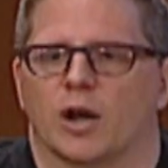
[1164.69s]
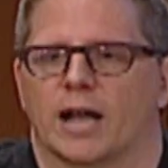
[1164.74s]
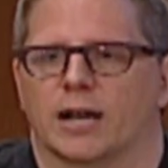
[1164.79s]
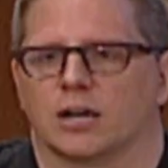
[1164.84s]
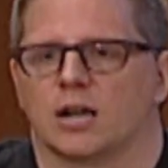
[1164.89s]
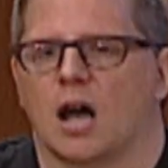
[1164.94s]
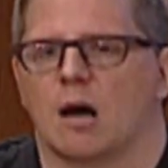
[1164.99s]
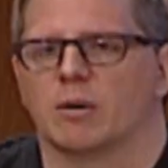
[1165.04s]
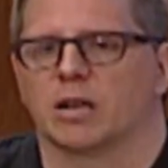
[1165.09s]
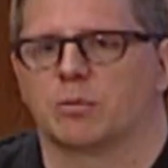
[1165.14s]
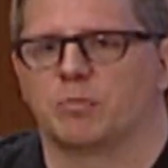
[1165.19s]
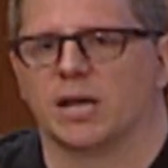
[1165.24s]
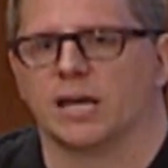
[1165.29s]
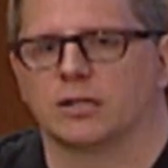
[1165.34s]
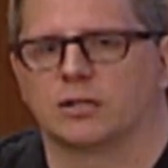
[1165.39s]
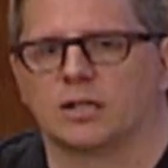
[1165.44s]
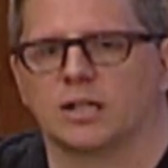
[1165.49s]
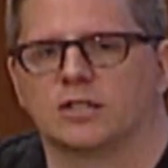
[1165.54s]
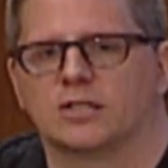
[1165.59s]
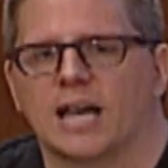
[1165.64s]
economic
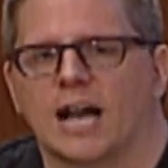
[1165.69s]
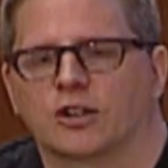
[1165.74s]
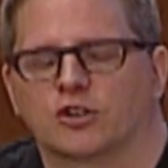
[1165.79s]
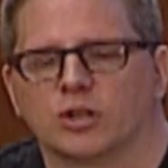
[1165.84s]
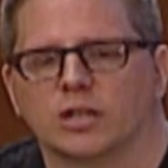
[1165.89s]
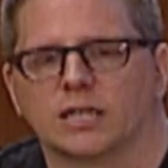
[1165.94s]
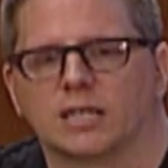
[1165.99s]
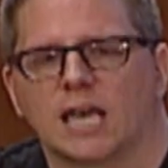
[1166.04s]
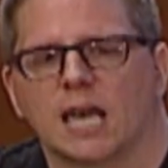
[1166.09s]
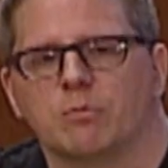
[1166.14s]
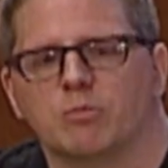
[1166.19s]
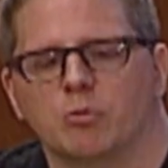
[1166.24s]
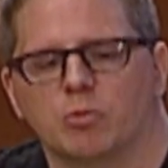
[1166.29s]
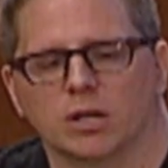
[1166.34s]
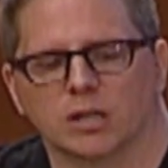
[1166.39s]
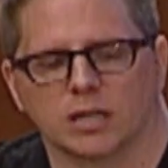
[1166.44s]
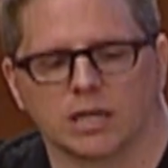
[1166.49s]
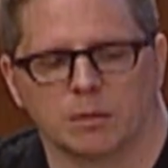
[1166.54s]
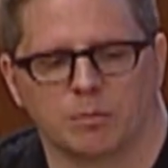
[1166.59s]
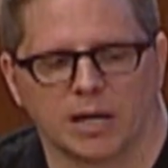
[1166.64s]
based. It's actually
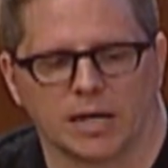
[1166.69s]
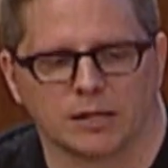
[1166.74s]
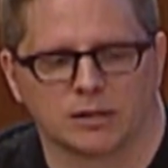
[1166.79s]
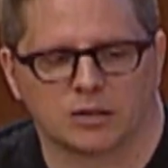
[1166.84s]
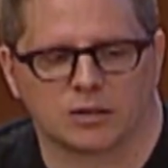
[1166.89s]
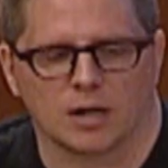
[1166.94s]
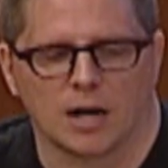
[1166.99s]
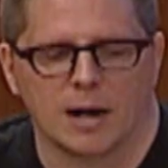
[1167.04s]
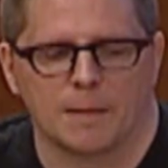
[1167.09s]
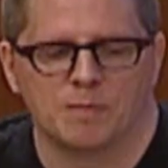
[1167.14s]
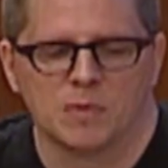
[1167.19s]
capability based.